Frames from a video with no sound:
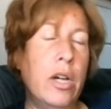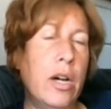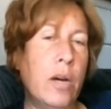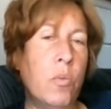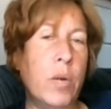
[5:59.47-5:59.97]

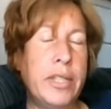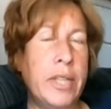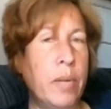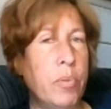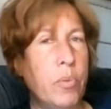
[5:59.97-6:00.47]
One
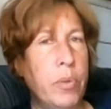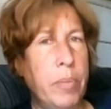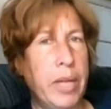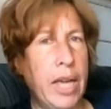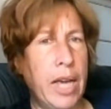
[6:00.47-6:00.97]
example would
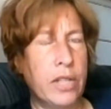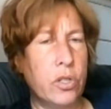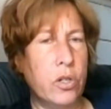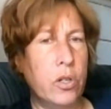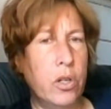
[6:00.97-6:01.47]
be cancer,